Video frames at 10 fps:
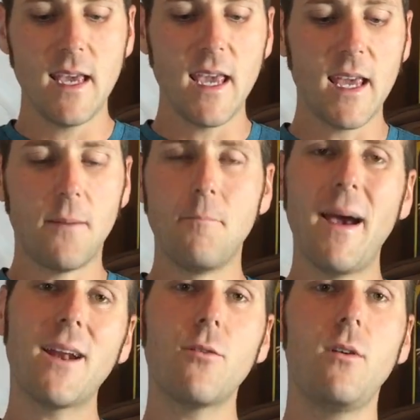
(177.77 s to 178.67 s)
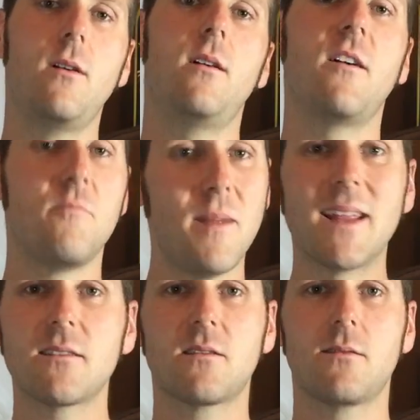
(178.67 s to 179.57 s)
in a matter of
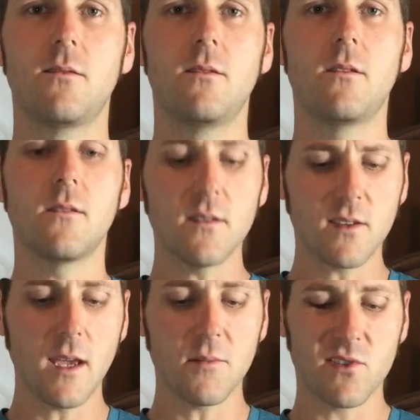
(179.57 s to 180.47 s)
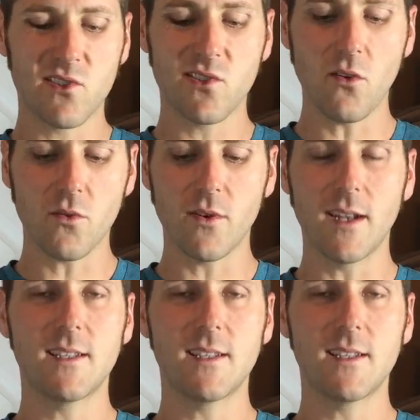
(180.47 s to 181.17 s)
minutes. This game is so good. It